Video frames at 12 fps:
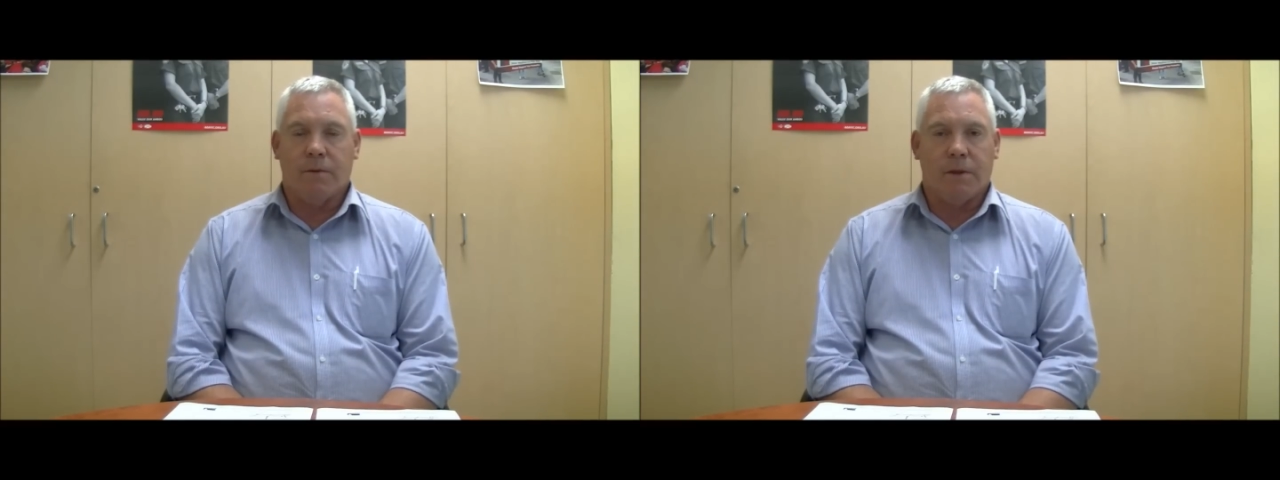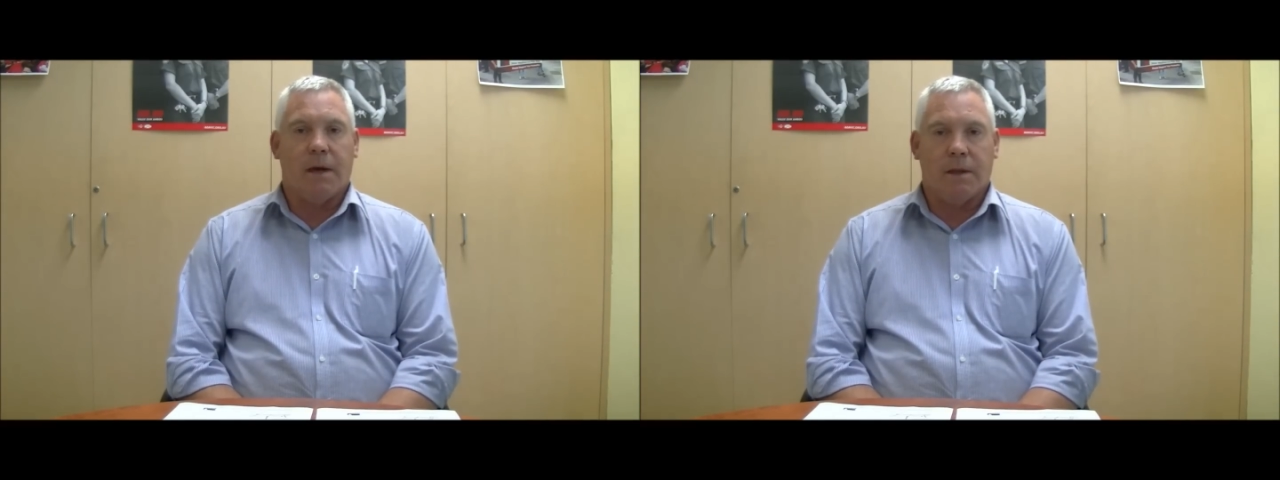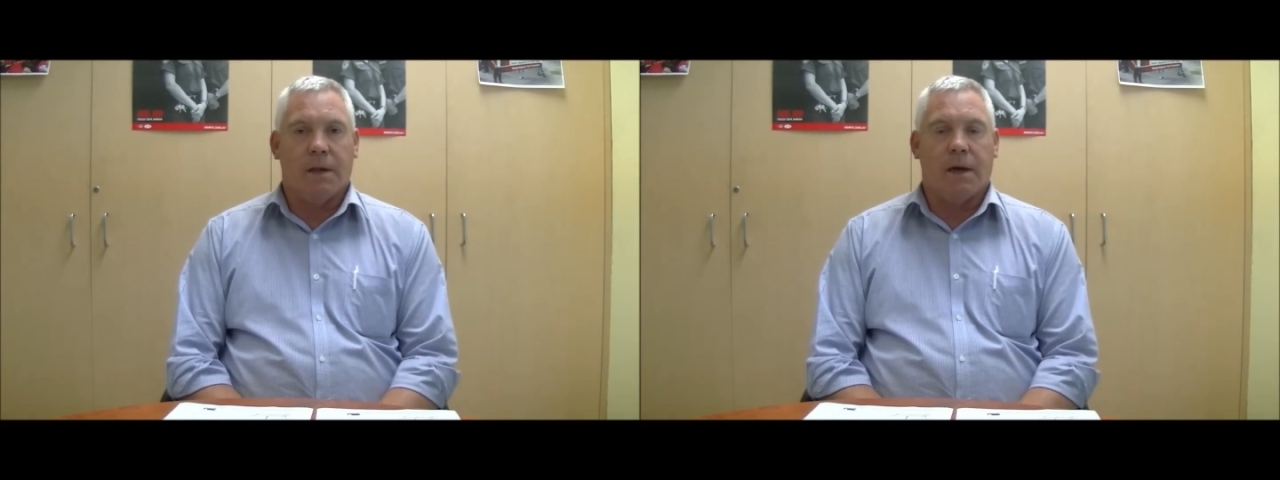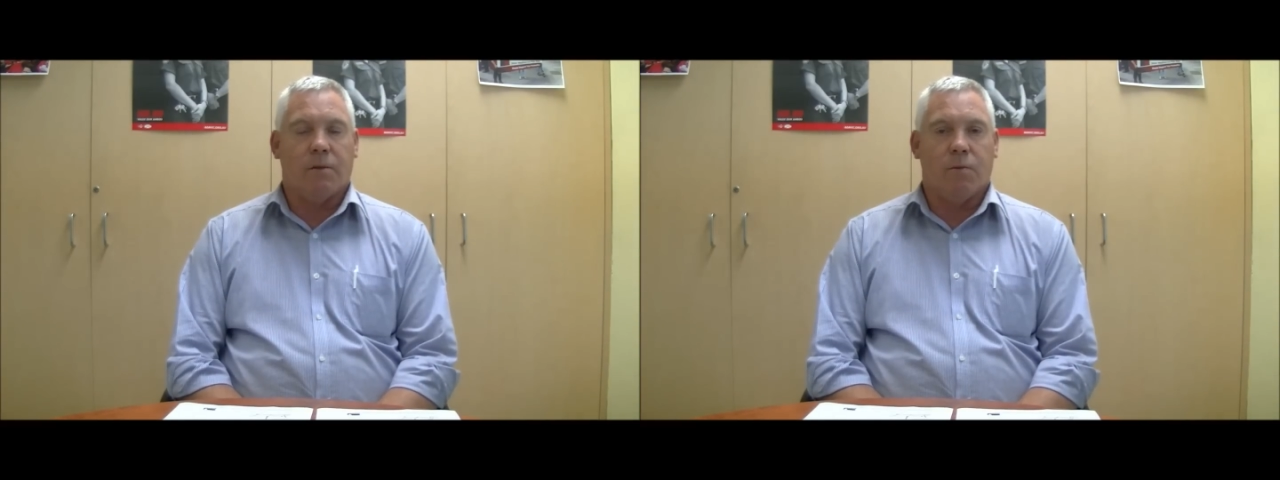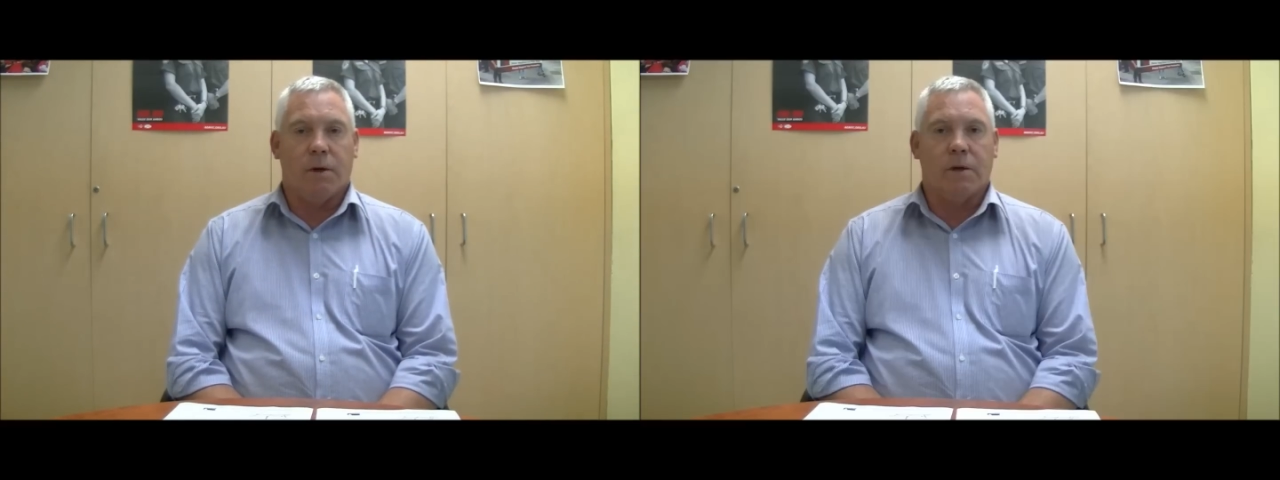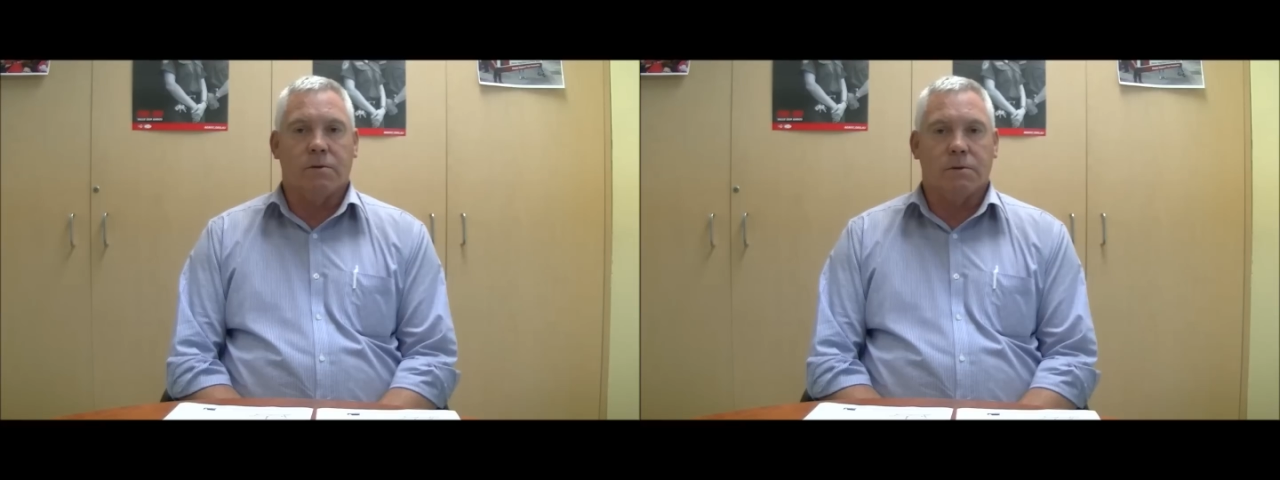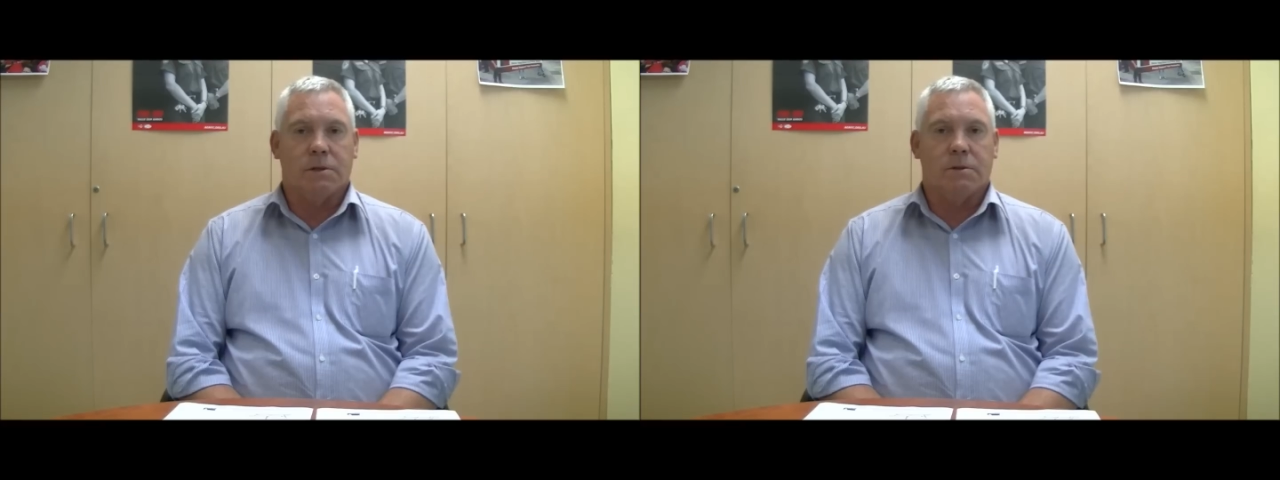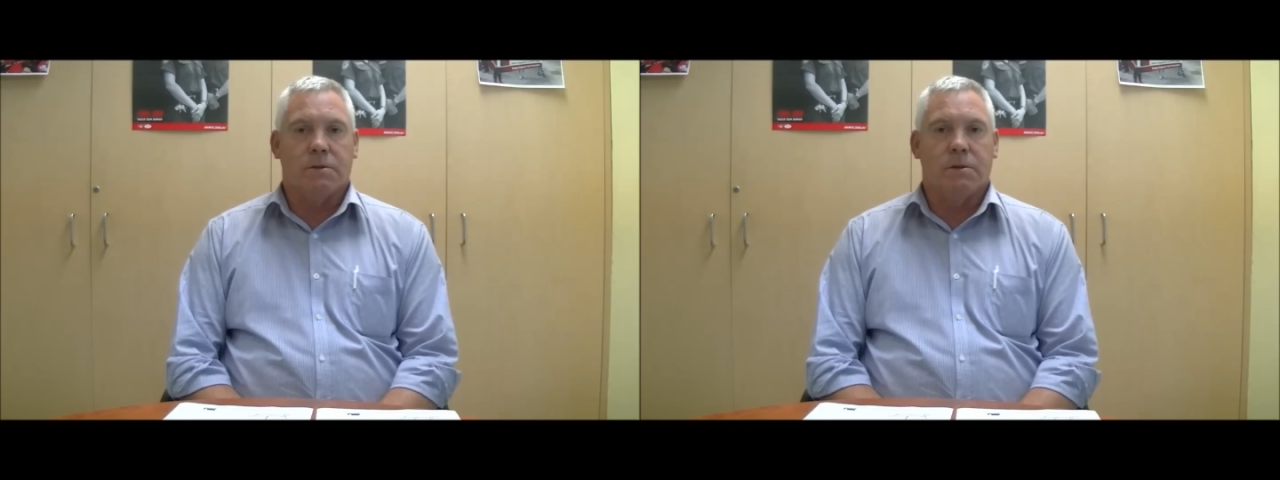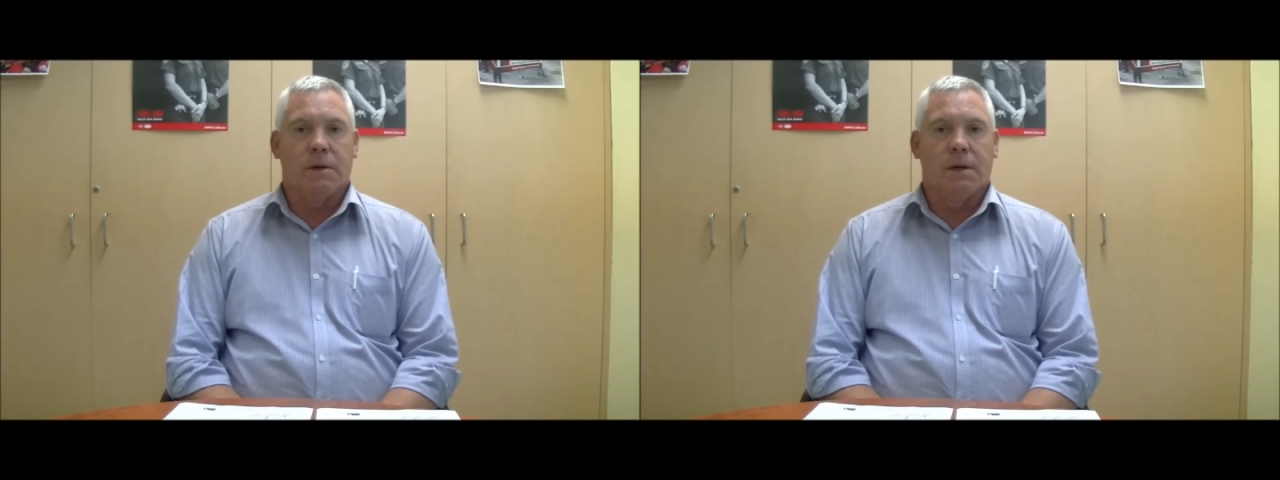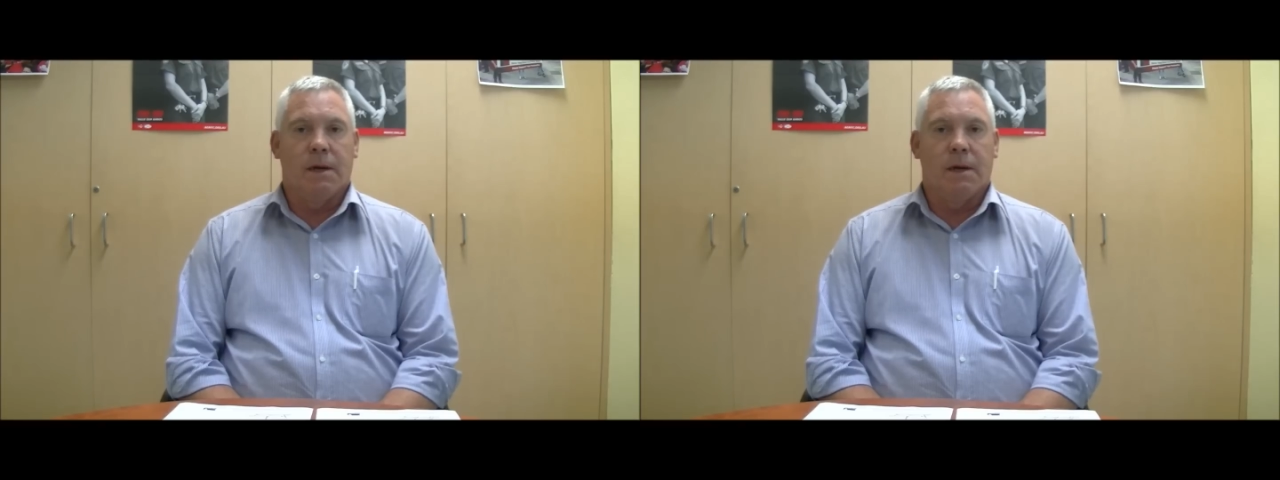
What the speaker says: within the next week or two,